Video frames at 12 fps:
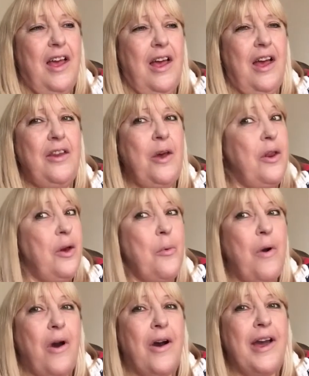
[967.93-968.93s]
I don't know
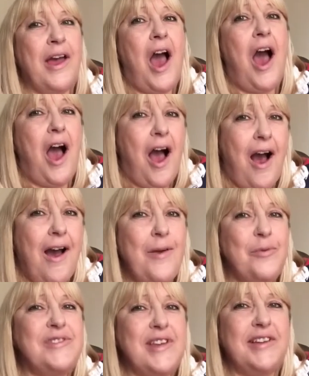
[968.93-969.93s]
why, I
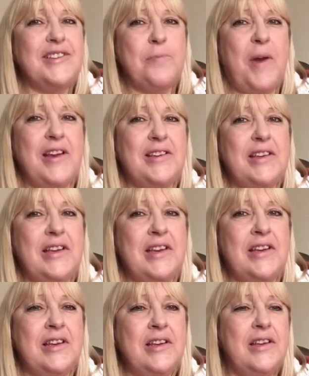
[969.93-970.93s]
was
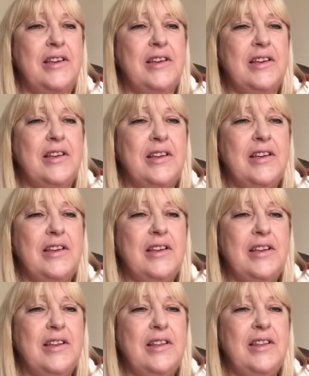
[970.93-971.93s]
expecting
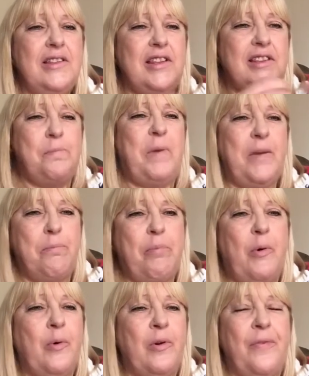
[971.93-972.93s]
this big
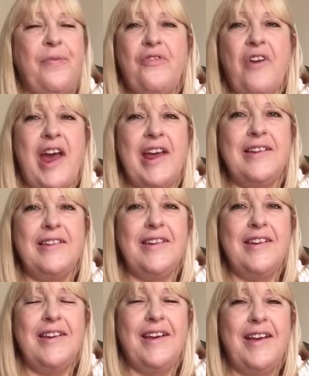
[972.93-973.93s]
ball of thread.
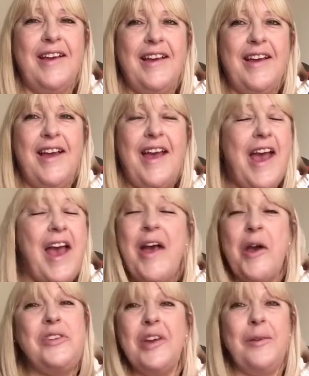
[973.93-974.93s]

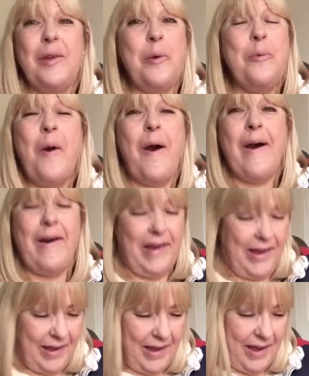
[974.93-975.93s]
I don't know
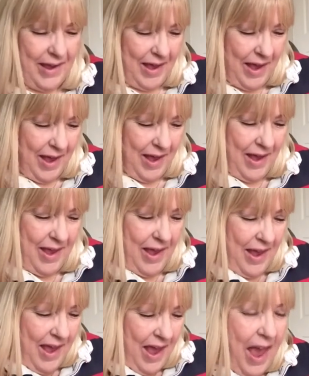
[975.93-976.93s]
why.
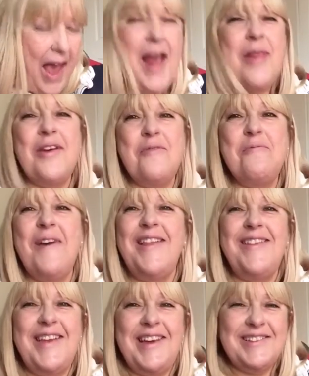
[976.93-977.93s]
And then when
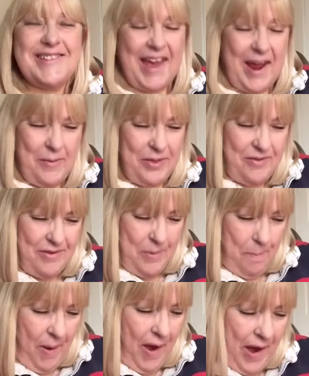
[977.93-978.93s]
these came through the
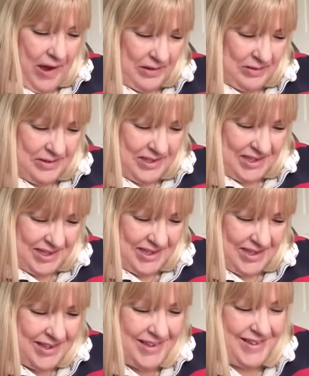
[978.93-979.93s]
post,